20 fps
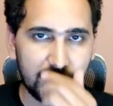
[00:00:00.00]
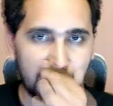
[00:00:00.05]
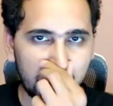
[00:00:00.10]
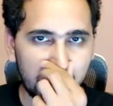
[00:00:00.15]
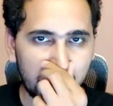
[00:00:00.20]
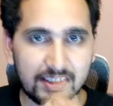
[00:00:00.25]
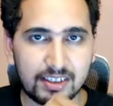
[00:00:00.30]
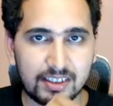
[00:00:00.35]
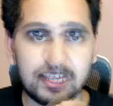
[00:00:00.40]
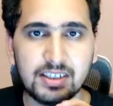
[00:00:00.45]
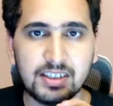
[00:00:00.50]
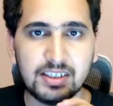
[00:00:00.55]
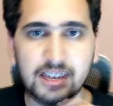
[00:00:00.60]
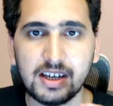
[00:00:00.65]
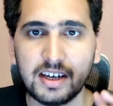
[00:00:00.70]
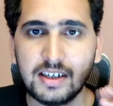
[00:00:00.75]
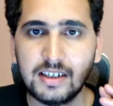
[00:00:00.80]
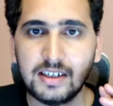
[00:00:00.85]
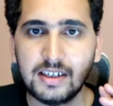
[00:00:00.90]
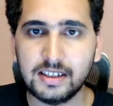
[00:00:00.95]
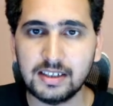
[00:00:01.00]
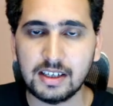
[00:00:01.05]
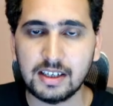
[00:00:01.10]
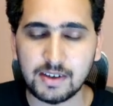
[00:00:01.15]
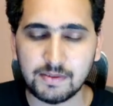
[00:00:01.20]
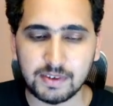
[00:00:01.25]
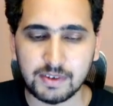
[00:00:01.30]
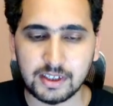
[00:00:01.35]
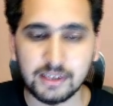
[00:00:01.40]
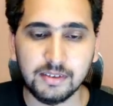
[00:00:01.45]
consistency guarantees are
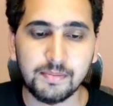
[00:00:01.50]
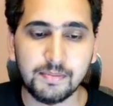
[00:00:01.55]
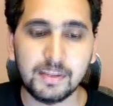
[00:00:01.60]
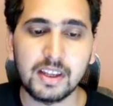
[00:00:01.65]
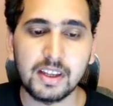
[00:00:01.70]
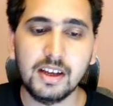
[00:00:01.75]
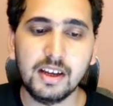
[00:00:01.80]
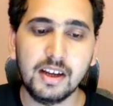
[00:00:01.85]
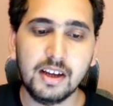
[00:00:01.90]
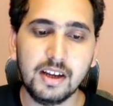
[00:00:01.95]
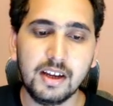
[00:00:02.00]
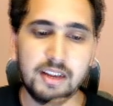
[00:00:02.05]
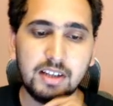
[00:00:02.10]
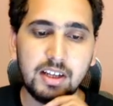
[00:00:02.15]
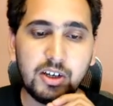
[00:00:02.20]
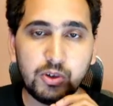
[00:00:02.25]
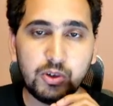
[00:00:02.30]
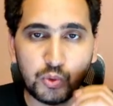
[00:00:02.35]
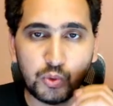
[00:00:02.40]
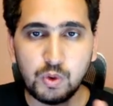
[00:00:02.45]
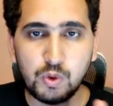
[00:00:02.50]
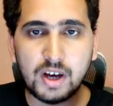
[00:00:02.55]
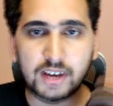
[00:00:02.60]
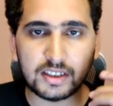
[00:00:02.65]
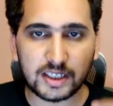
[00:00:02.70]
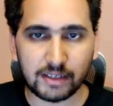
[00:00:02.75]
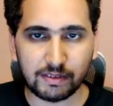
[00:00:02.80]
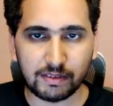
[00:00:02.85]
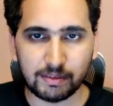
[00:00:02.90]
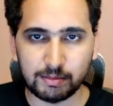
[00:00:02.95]
given that you as
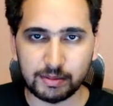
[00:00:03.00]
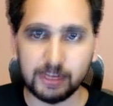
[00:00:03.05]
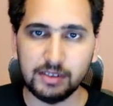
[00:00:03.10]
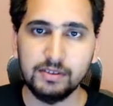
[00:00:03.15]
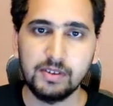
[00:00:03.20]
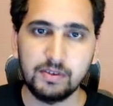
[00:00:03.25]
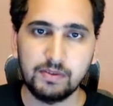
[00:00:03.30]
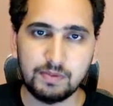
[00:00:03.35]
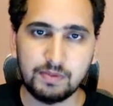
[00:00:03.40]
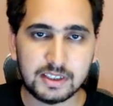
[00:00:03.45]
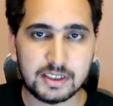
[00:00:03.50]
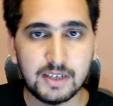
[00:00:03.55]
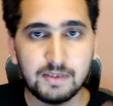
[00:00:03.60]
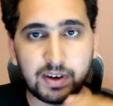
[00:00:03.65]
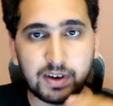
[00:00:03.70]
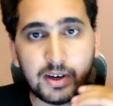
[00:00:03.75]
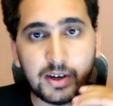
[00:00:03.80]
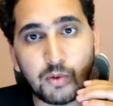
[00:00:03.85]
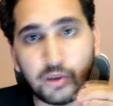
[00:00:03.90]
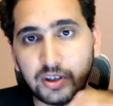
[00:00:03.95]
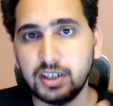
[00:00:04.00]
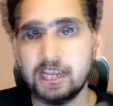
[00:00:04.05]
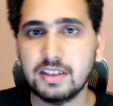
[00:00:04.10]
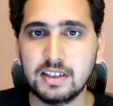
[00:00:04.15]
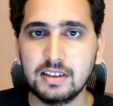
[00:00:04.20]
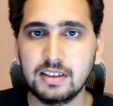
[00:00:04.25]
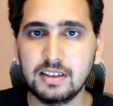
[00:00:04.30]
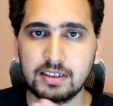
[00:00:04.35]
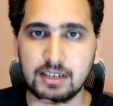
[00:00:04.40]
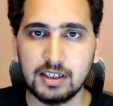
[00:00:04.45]
a developer first define what does
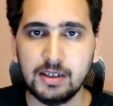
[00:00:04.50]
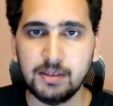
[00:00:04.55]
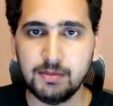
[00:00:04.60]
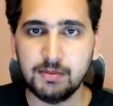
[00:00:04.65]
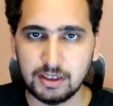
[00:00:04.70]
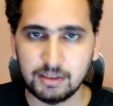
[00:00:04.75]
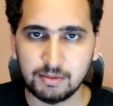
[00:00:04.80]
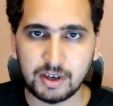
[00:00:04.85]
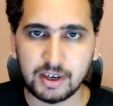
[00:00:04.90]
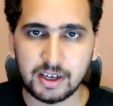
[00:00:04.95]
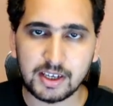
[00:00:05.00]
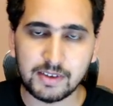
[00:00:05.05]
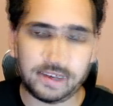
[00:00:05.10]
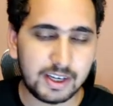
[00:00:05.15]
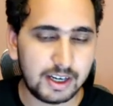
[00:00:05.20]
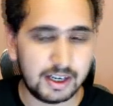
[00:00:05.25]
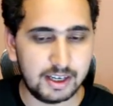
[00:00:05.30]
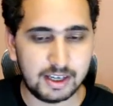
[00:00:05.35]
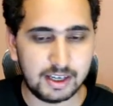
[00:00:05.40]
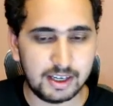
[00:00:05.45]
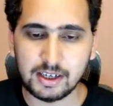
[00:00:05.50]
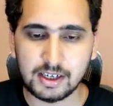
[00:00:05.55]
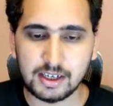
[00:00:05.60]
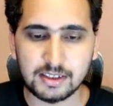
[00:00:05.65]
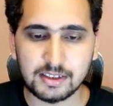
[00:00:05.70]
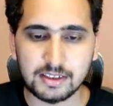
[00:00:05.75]
consistent mean by giving integrity